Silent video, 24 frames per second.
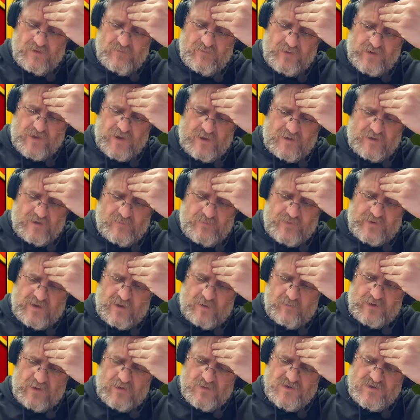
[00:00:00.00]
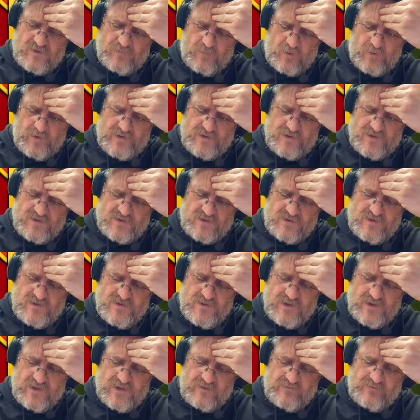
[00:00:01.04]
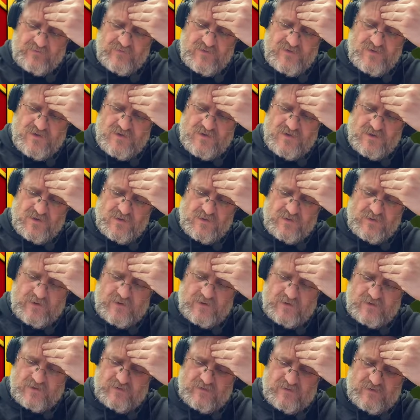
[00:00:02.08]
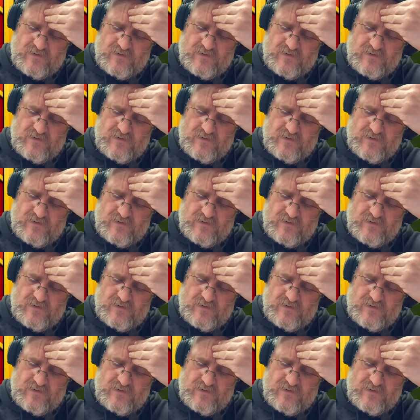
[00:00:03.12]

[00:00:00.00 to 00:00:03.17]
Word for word: But I could pick up loads of points today for doing